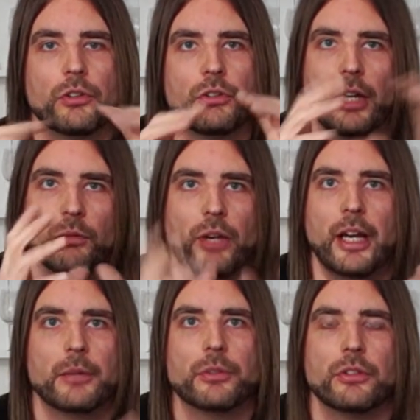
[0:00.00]
like
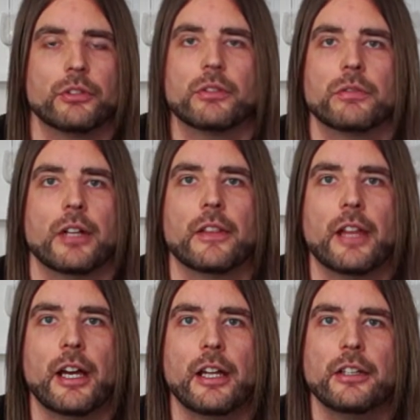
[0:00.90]
round and stuff like
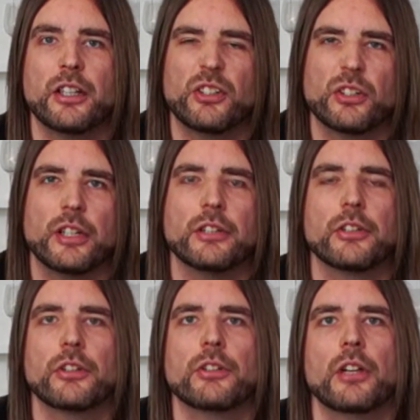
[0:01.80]
that, and it creates
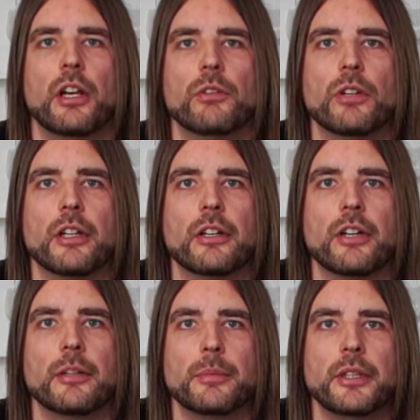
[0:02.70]
a really
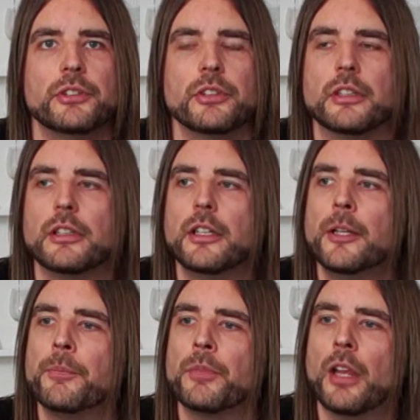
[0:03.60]
great picture.
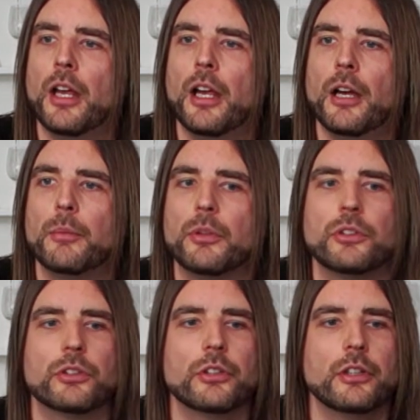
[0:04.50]
We're
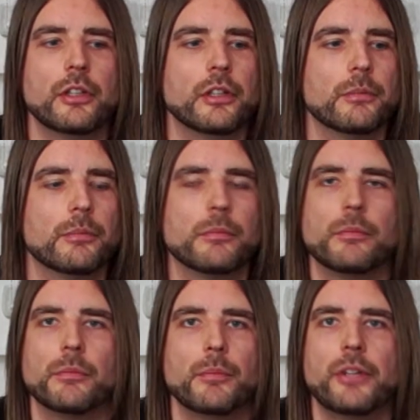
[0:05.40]
just gonna
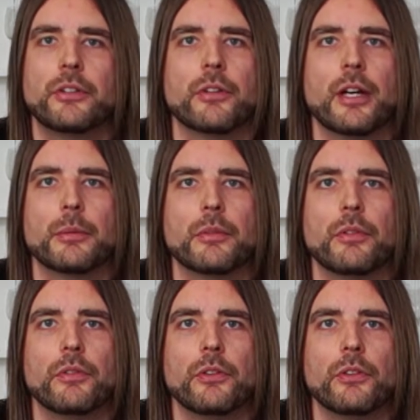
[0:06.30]
mess around with
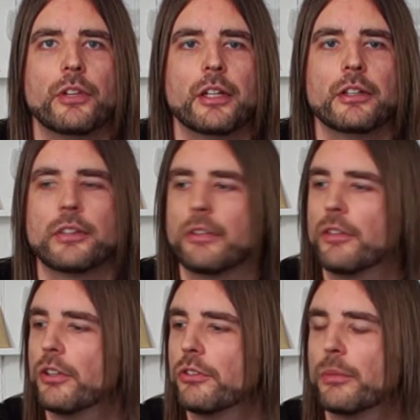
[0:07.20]
a few things. I've
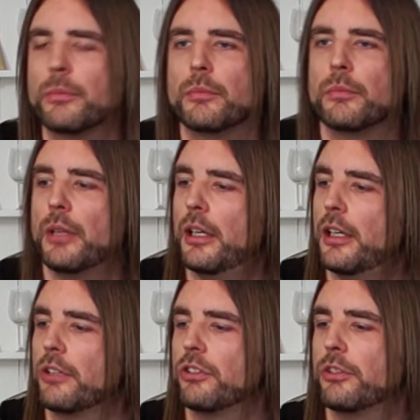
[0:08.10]
got some
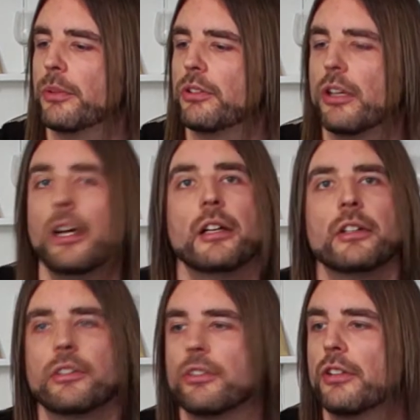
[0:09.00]
Christmas
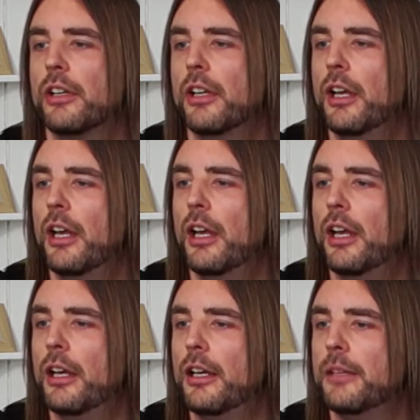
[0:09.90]
lights,
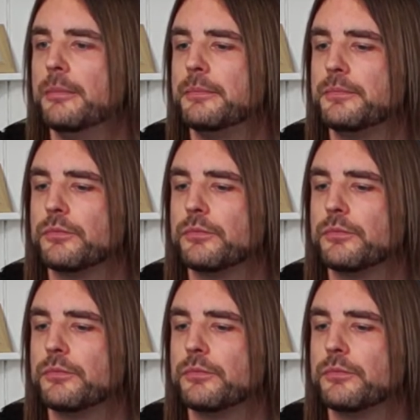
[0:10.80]
and